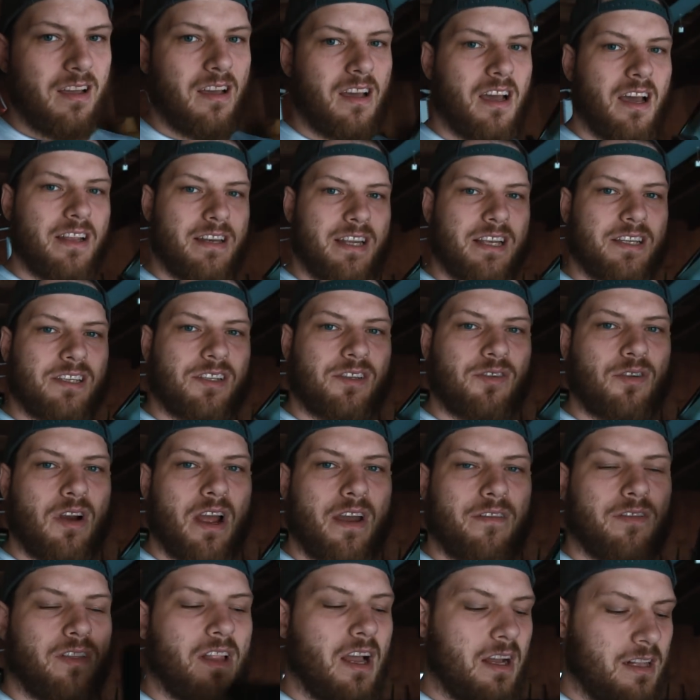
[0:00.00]
a disk
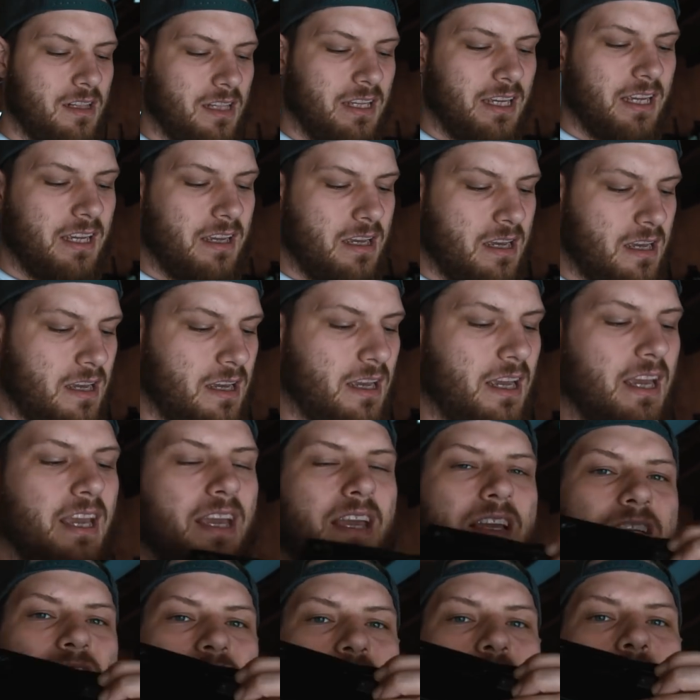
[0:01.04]
drive. Luckily, it
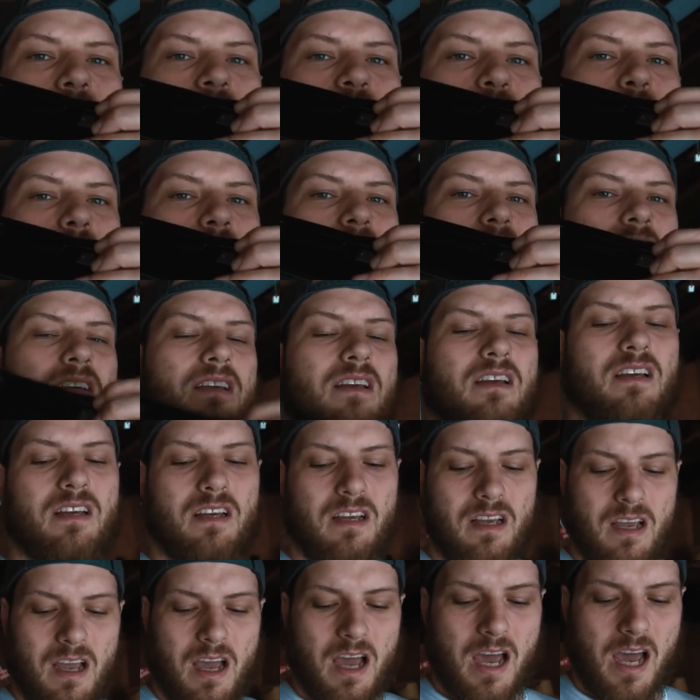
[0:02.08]
is U S B.
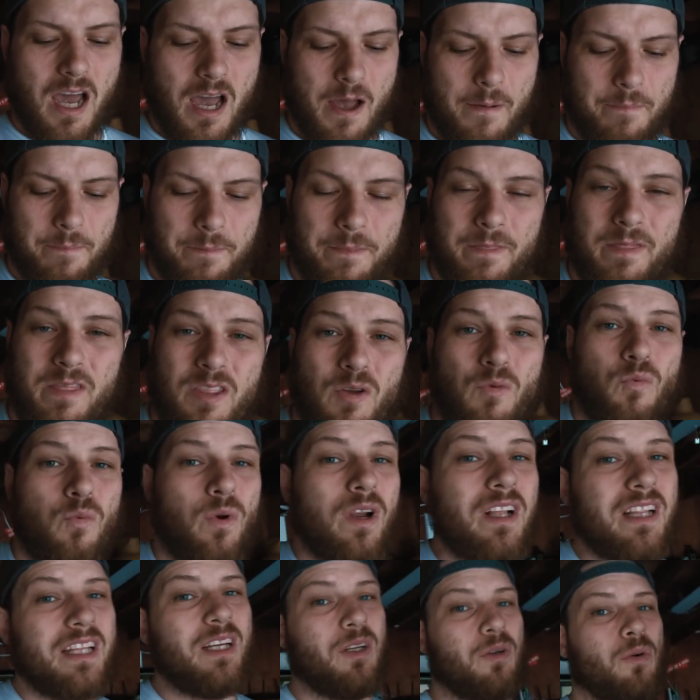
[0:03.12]
Um, the
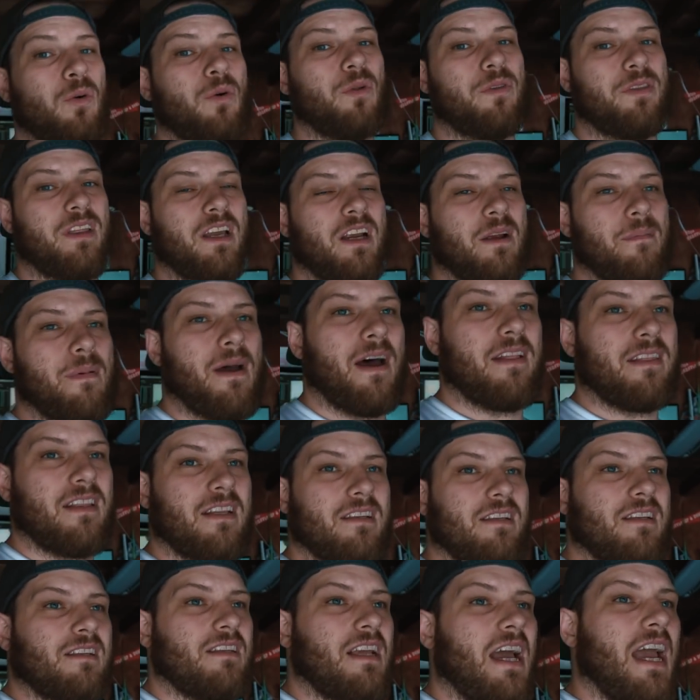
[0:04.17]
really cool thing about
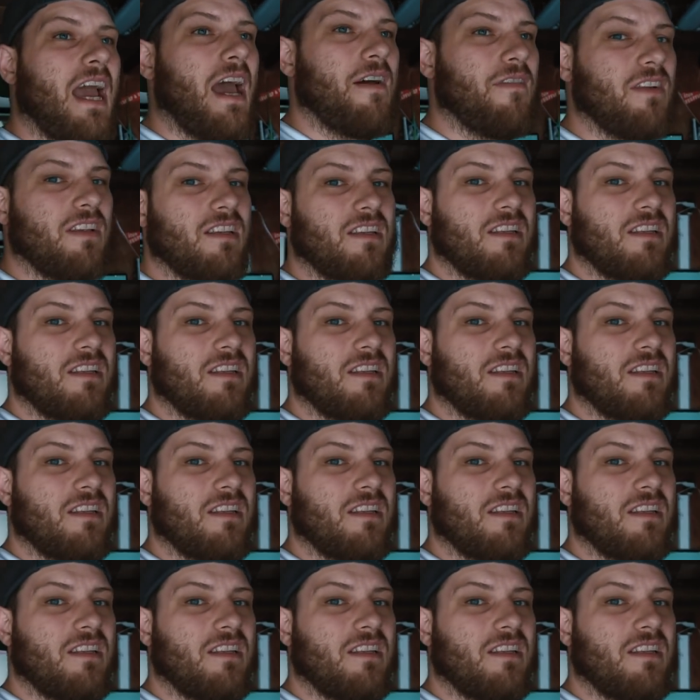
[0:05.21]
this is I have a